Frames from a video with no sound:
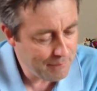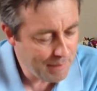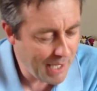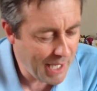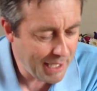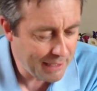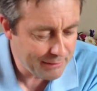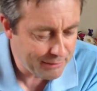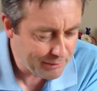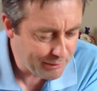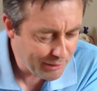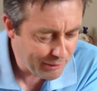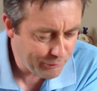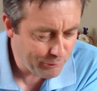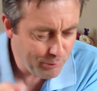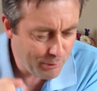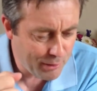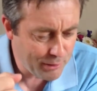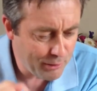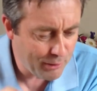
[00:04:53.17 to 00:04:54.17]
and
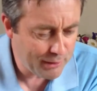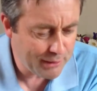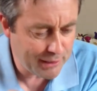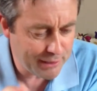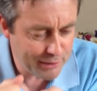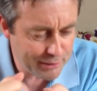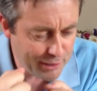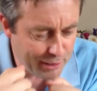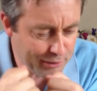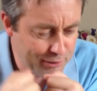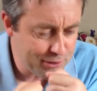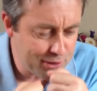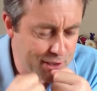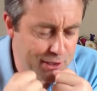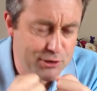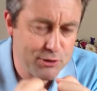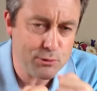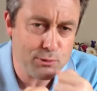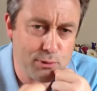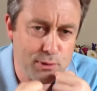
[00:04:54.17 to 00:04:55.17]
this one it
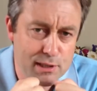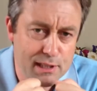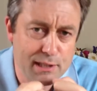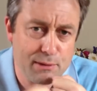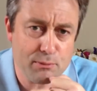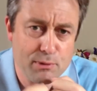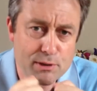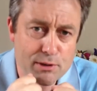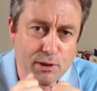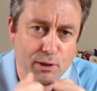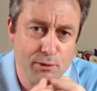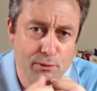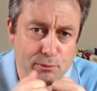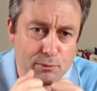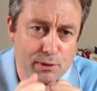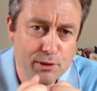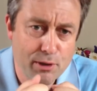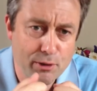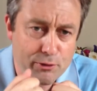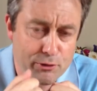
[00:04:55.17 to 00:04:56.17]
sits awkwardly with
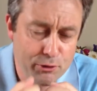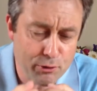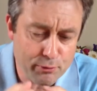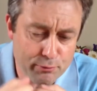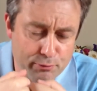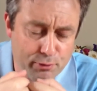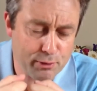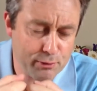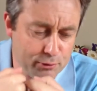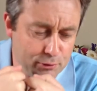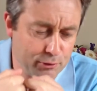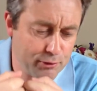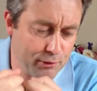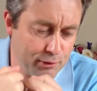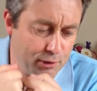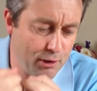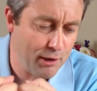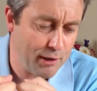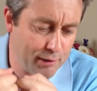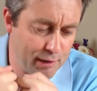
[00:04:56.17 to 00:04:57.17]
those two fruits
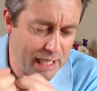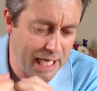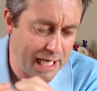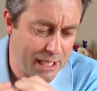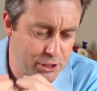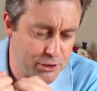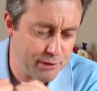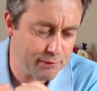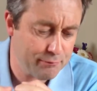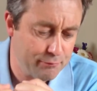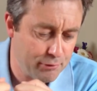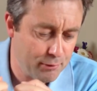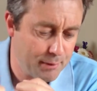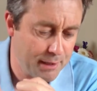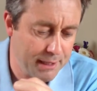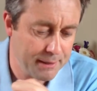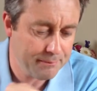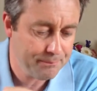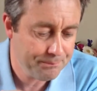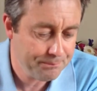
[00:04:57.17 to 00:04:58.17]
kind of clashing for
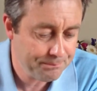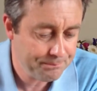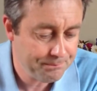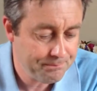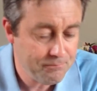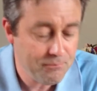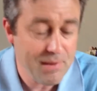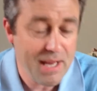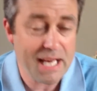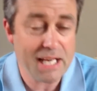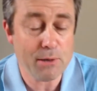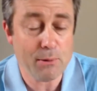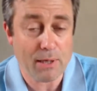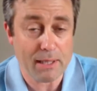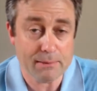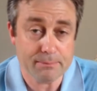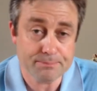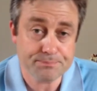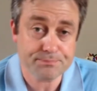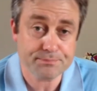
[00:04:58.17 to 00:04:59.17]
me.
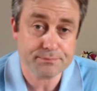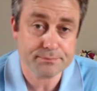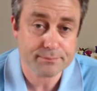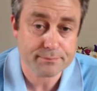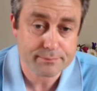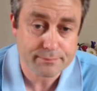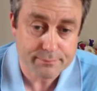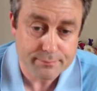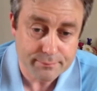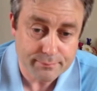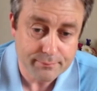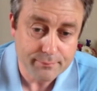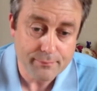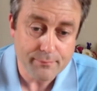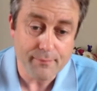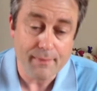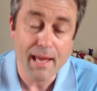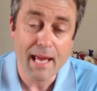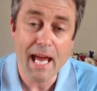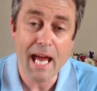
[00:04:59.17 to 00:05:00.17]
Anyway,
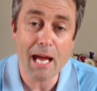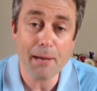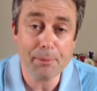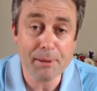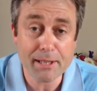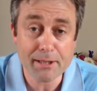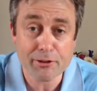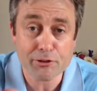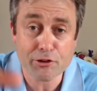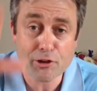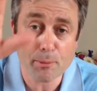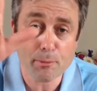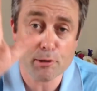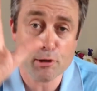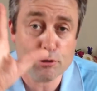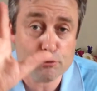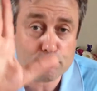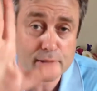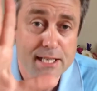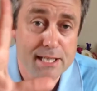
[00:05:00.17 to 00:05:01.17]
happy
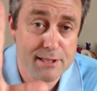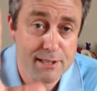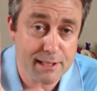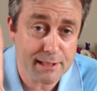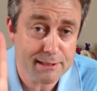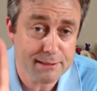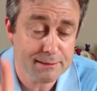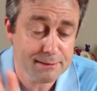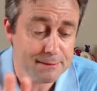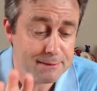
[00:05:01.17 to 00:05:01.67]
summer of Riesling.